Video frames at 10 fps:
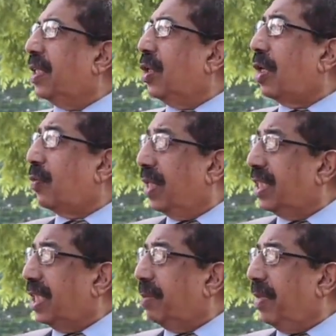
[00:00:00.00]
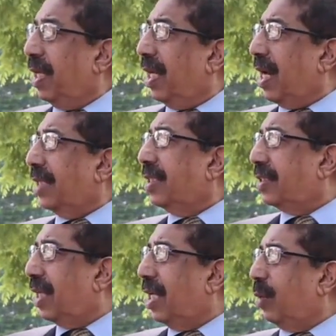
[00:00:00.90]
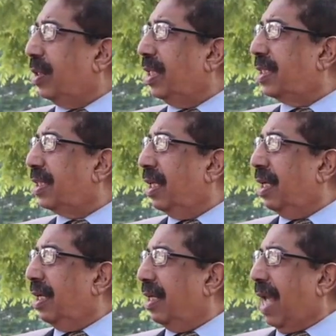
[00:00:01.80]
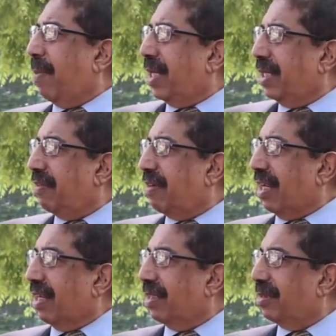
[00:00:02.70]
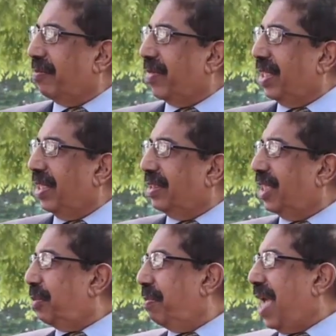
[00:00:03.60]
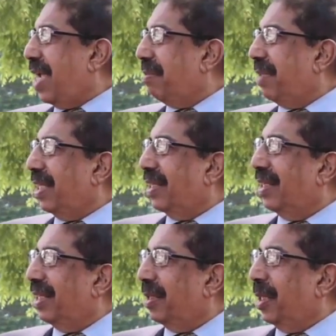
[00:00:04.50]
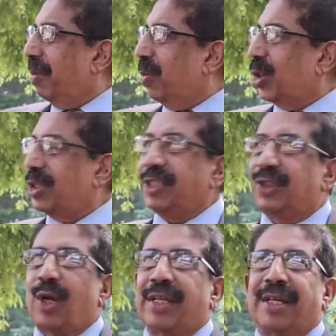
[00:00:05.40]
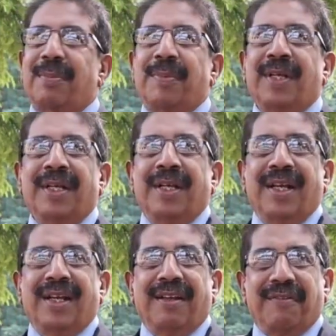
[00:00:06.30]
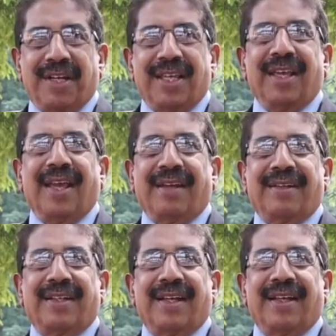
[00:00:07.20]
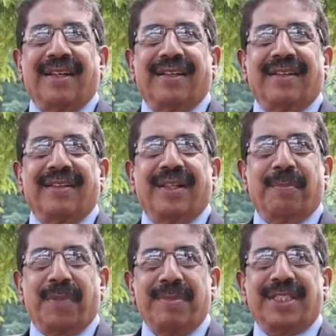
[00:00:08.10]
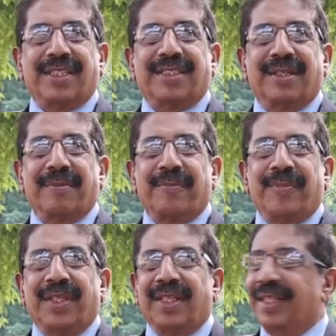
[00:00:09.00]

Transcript: worship Father Salif his hammering key just behind me, the post-historical key at the princess?